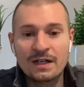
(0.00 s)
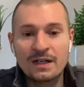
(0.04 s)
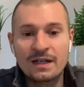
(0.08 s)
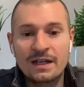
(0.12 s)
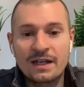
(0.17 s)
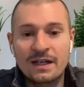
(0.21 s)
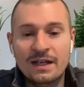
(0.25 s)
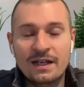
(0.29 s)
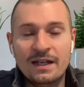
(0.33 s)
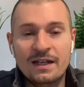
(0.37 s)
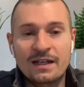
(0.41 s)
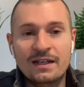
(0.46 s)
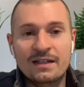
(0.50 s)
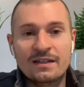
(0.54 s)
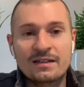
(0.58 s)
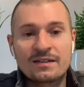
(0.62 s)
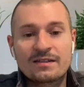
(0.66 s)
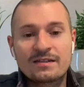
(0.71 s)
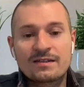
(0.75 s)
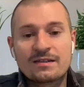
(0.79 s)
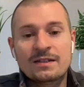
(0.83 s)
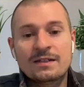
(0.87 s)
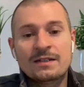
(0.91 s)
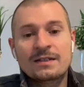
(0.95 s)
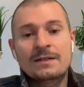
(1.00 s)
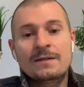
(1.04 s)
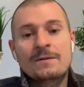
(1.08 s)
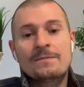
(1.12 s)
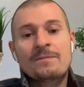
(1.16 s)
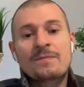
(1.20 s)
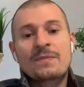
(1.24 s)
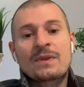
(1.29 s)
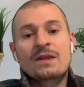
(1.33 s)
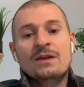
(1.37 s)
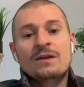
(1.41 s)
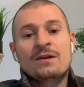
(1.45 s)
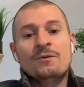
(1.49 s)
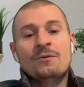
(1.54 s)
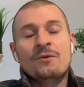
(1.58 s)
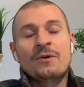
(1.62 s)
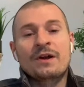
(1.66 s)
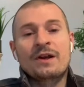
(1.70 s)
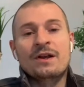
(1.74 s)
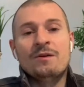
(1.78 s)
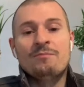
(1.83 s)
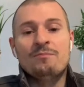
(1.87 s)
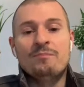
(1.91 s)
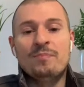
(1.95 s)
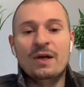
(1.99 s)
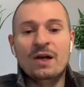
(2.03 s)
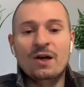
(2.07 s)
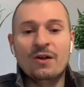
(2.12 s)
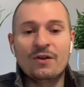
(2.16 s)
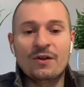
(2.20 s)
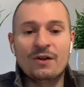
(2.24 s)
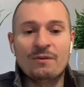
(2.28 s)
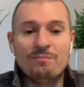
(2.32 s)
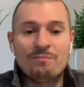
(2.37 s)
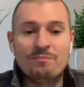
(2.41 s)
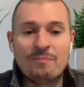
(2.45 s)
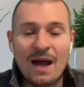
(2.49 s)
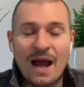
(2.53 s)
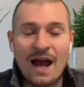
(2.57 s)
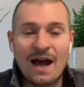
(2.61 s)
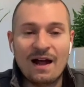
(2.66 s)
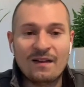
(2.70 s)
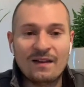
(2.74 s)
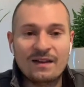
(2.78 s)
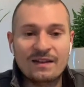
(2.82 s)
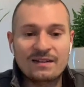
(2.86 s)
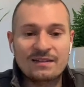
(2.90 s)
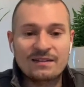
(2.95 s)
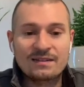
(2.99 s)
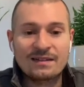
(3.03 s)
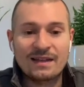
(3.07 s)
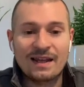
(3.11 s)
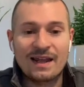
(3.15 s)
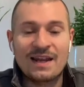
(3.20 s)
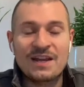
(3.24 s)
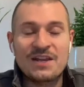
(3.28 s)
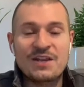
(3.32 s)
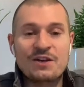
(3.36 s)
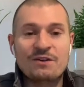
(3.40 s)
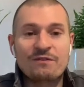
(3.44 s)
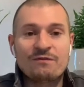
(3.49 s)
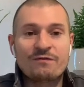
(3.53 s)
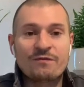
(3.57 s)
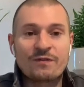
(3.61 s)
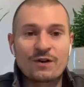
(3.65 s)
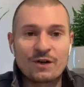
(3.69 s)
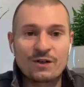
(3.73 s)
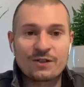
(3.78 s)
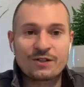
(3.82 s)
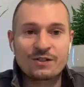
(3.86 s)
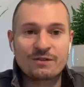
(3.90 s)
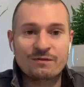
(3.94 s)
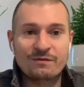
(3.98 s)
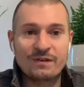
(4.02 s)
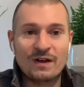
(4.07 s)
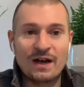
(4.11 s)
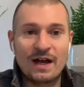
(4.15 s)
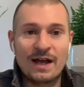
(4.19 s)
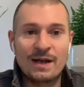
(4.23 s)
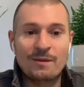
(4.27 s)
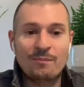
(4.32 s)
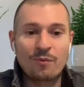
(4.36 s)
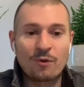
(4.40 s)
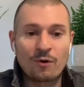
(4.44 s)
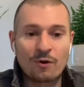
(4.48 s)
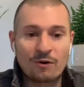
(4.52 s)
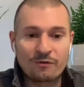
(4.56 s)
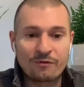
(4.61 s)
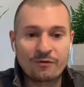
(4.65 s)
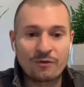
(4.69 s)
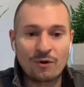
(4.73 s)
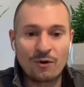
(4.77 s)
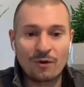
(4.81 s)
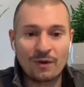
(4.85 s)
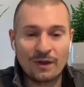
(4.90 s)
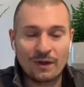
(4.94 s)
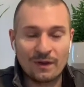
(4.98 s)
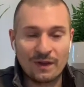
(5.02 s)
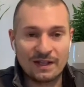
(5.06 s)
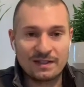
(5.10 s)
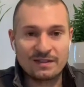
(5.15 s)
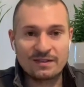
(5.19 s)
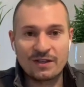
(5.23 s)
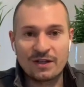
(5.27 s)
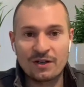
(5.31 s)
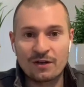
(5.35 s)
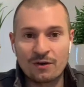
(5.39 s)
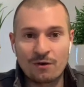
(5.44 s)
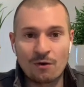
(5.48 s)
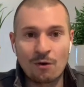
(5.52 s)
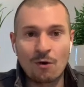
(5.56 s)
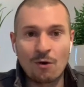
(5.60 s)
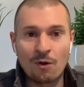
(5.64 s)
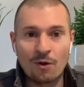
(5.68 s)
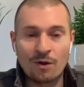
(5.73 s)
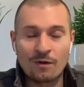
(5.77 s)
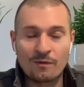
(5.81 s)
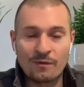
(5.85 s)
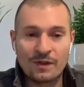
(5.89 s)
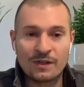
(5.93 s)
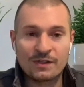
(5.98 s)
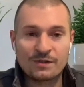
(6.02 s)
is, we're going to build a balanced and diversified portfolio. That's the goal of this